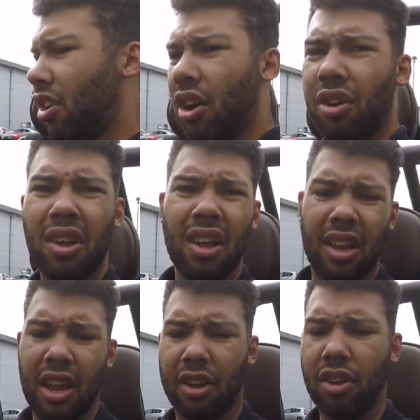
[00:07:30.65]
so
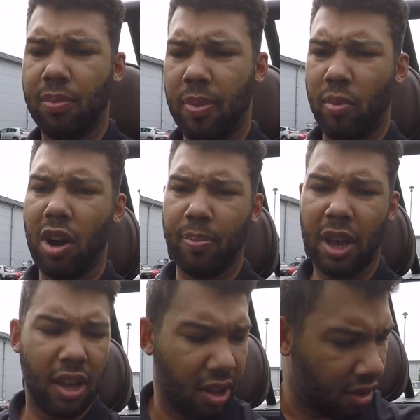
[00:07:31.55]
it could well
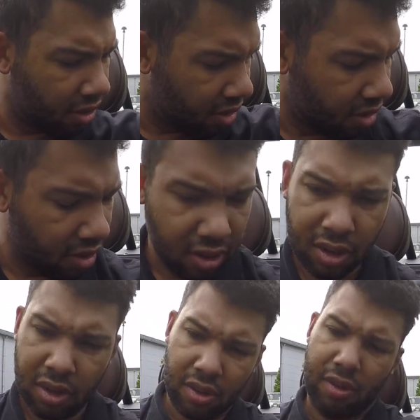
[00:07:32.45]
be
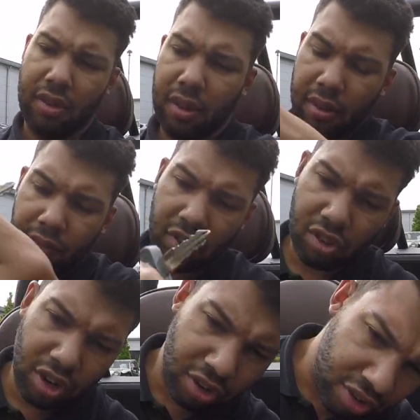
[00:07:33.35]
the
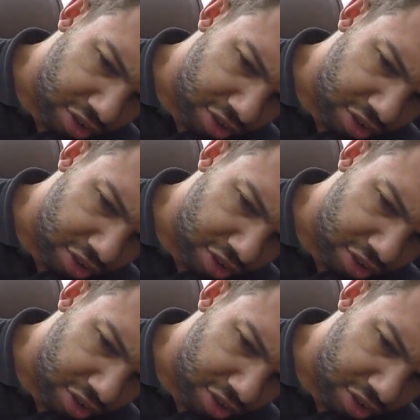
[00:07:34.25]
solution